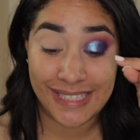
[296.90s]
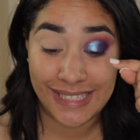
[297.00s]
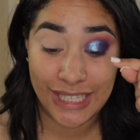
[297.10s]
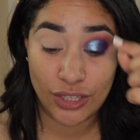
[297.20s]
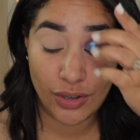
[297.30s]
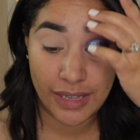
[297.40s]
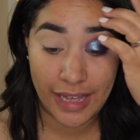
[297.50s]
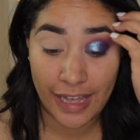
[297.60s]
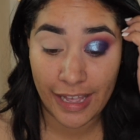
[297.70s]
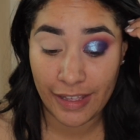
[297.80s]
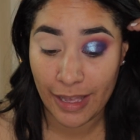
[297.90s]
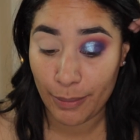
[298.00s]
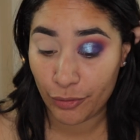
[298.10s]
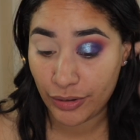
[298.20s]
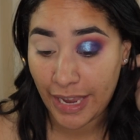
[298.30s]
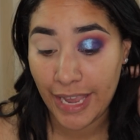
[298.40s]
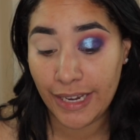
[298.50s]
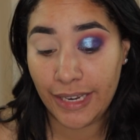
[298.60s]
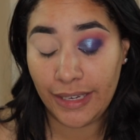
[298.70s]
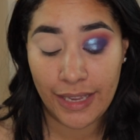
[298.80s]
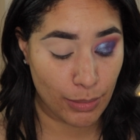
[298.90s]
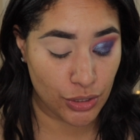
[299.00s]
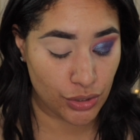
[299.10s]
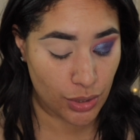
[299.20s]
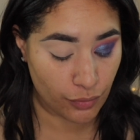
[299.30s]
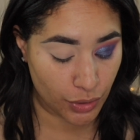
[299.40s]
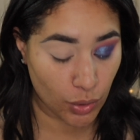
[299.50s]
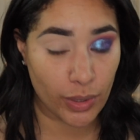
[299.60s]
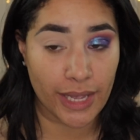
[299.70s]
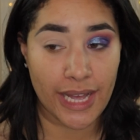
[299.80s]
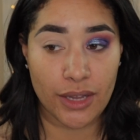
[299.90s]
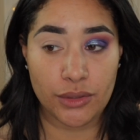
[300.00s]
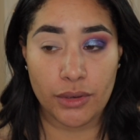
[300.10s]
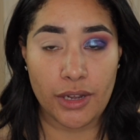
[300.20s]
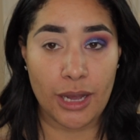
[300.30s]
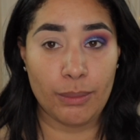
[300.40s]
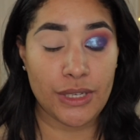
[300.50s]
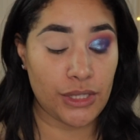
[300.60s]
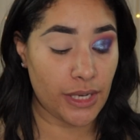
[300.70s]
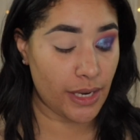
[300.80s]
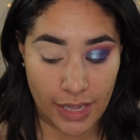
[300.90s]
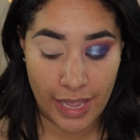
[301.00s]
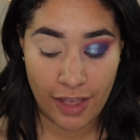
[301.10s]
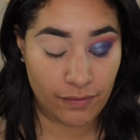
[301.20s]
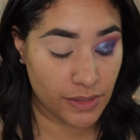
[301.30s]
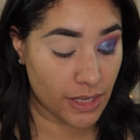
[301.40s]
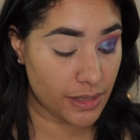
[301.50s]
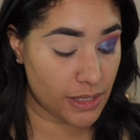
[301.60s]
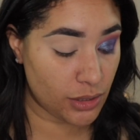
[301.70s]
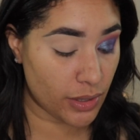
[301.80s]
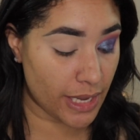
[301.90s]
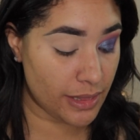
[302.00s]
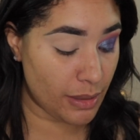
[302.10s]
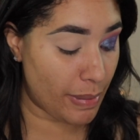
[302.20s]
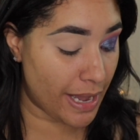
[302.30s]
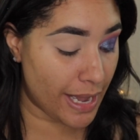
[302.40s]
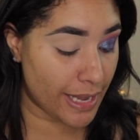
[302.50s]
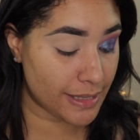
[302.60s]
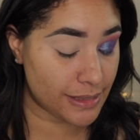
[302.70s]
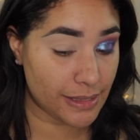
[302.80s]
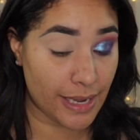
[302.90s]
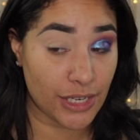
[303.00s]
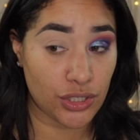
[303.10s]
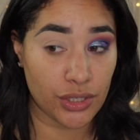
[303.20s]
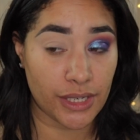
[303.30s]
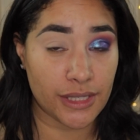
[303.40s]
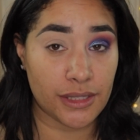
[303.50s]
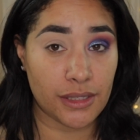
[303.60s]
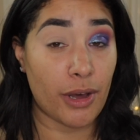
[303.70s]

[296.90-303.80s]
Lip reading: is the look I am creating. I'm going to show you real quick how to accomplish it. I have done this look in the past. I just